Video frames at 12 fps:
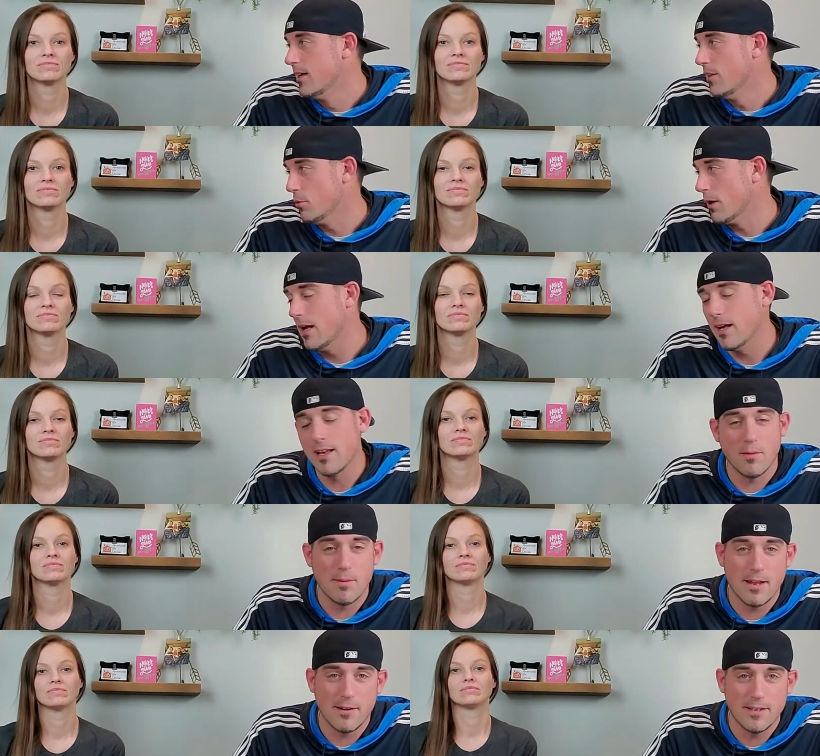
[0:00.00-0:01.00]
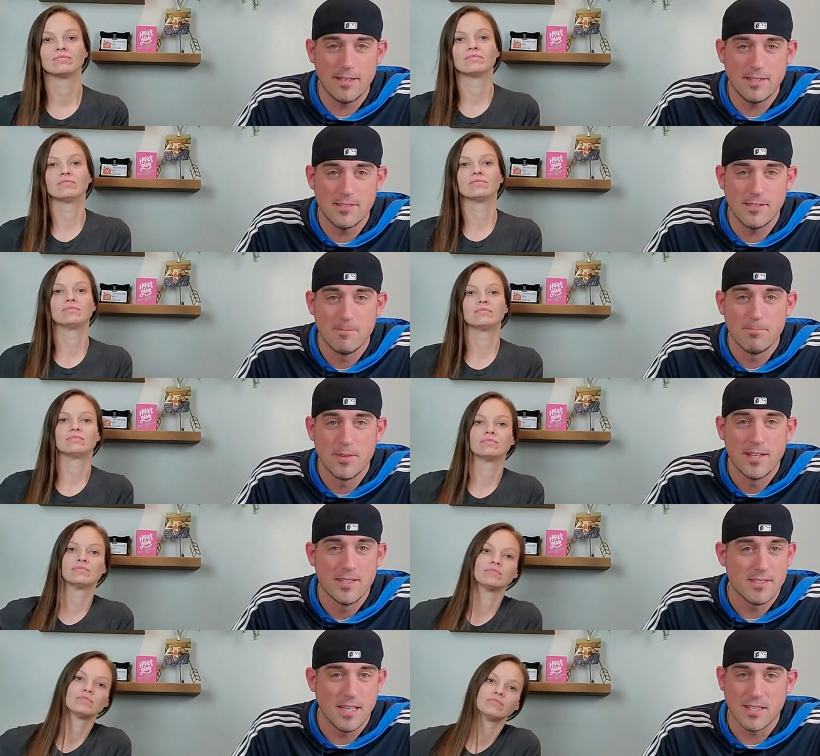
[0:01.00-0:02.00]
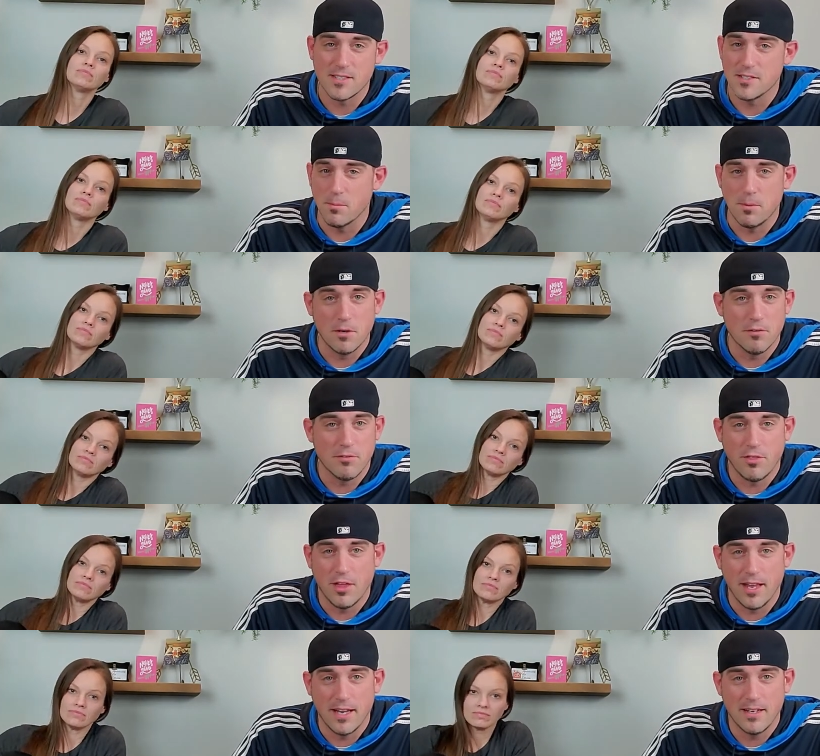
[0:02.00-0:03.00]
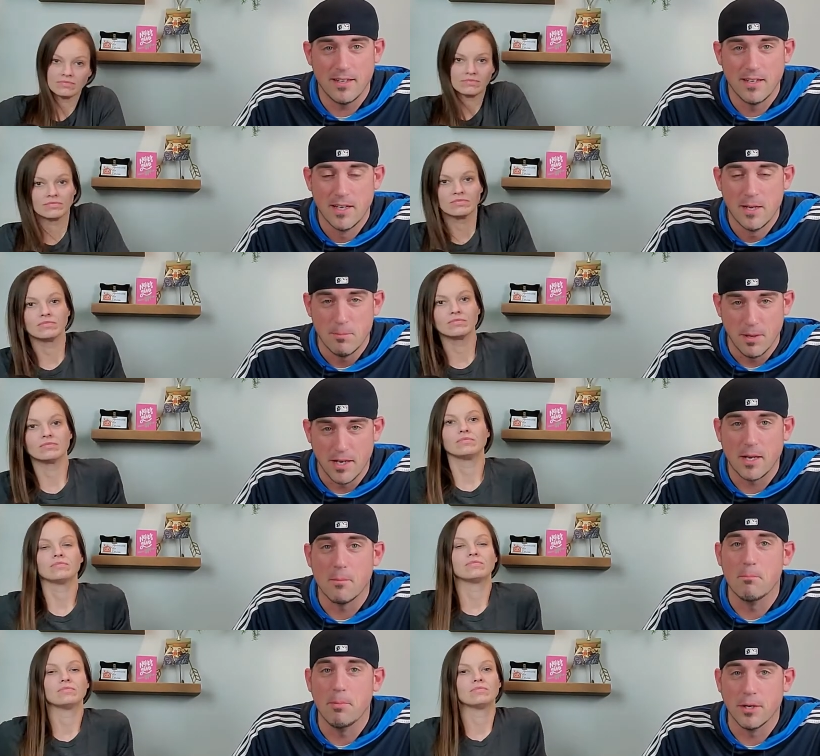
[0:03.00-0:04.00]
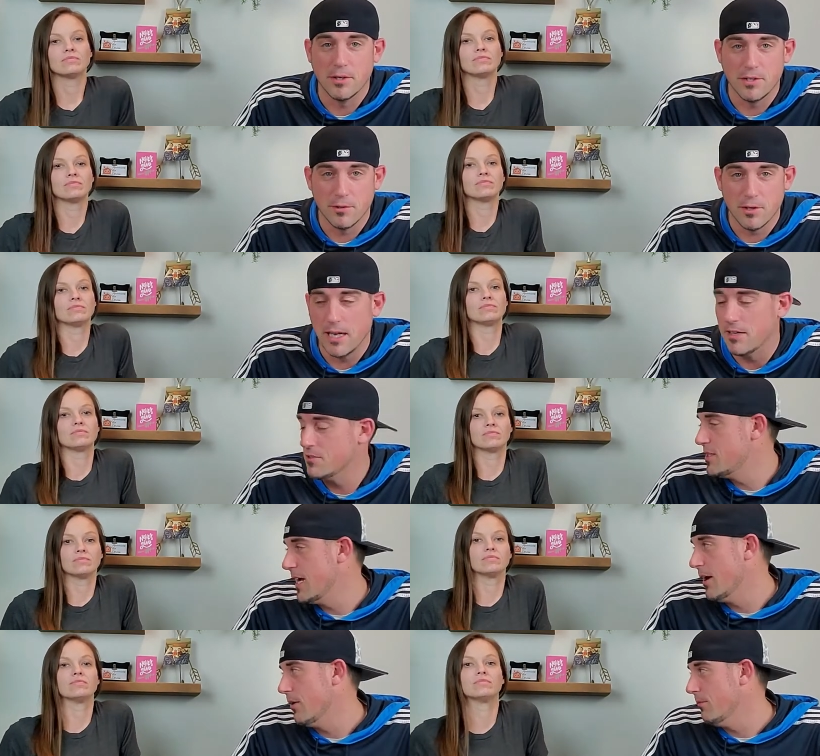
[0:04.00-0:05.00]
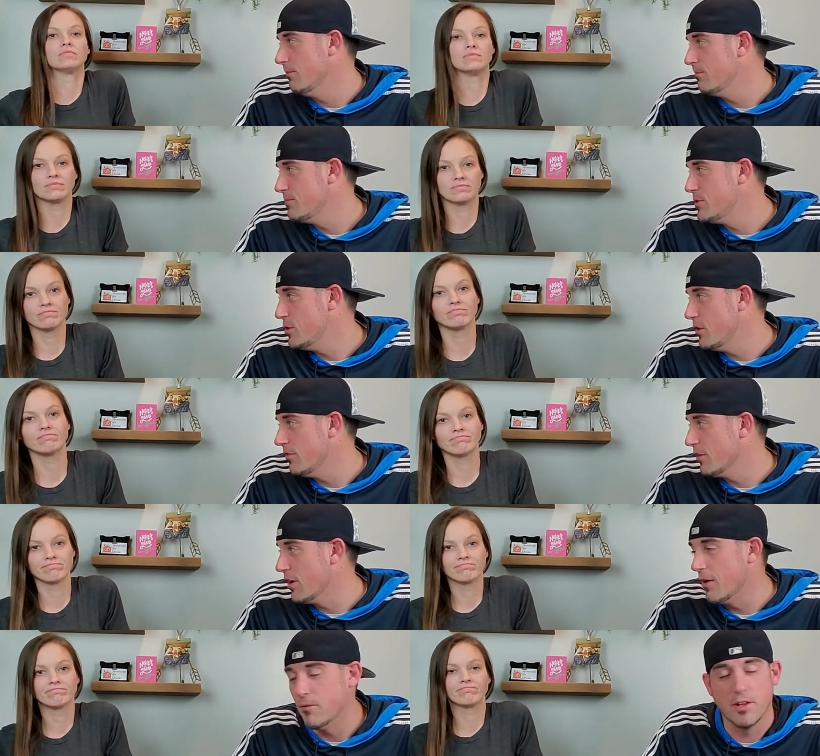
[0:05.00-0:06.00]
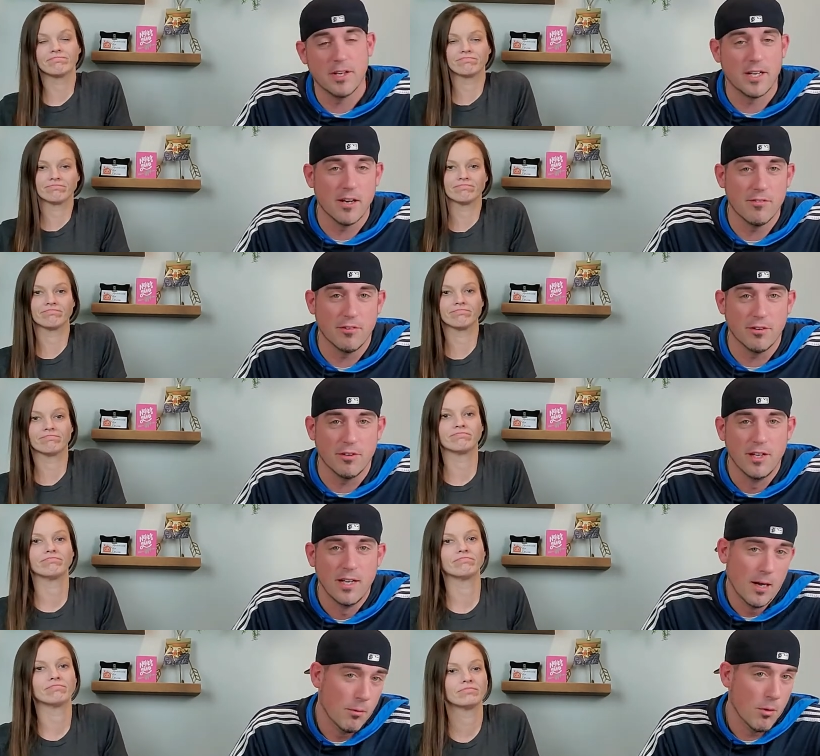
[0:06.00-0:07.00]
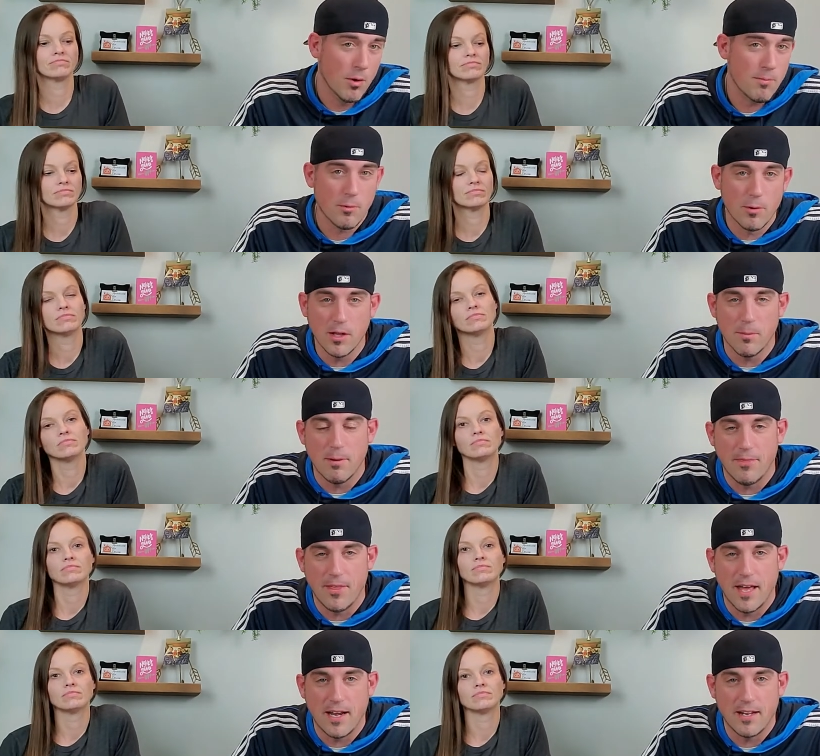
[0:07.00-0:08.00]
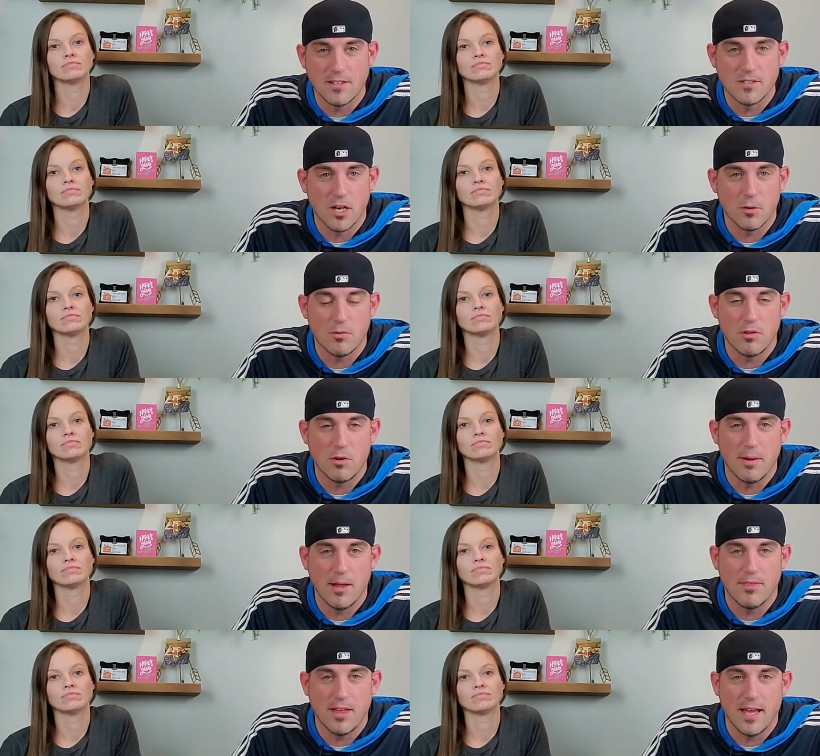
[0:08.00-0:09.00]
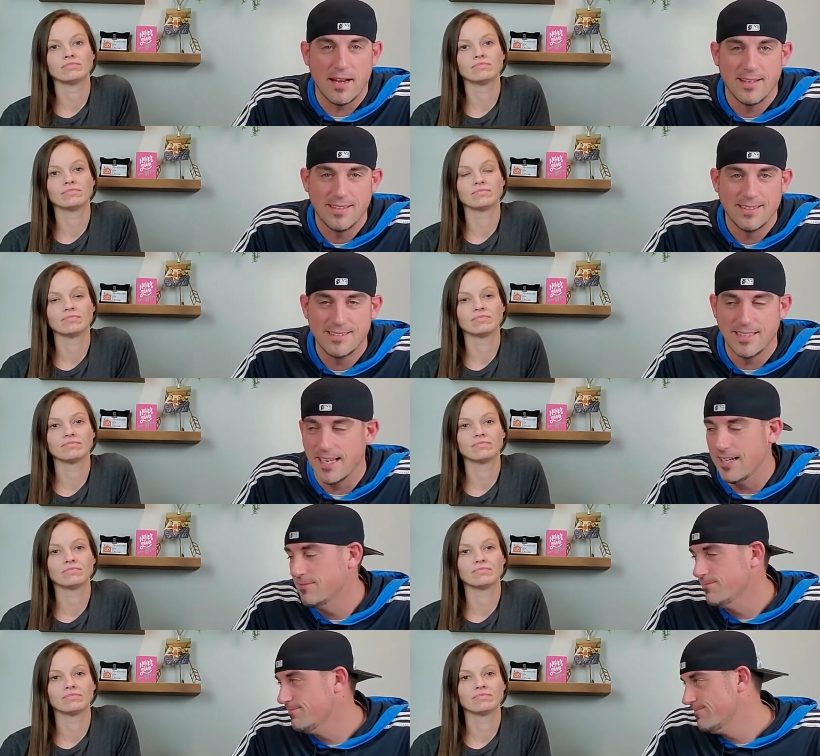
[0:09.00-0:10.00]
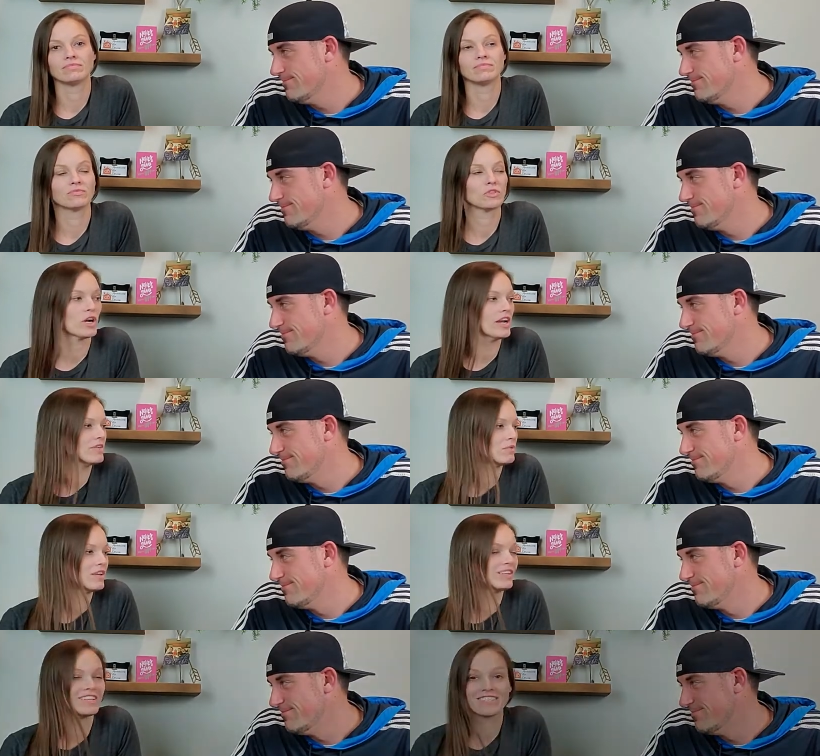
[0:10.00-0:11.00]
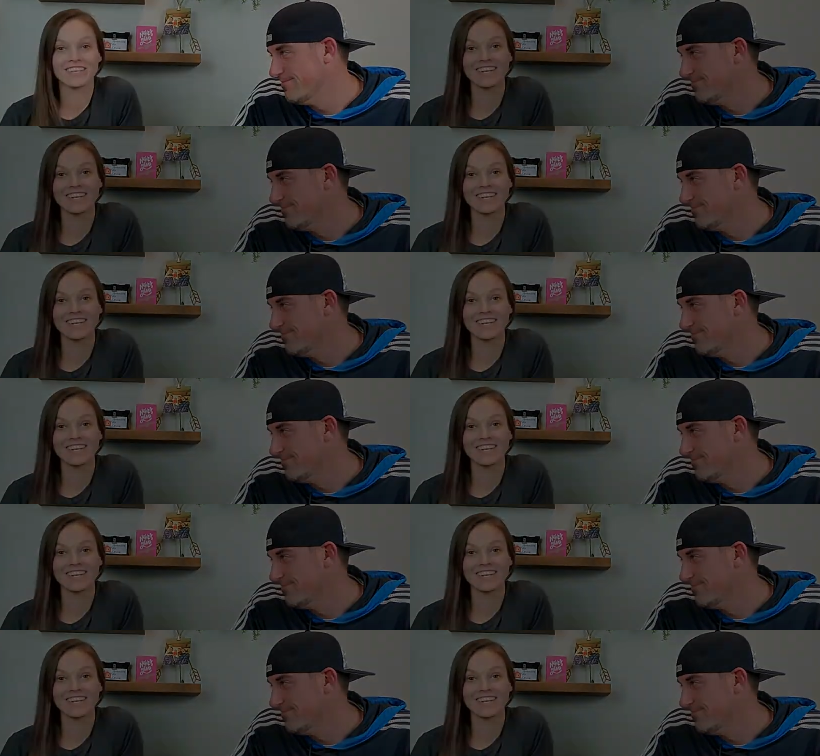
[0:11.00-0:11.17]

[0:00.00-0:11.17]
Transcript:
Speaker 1: The reality of the matter is, sex is a beautiful thing, but it can burn your house down too if you're not really careful. And we want to be real about that and talk with you about that today.
Speaker 2: Great. Well, let's get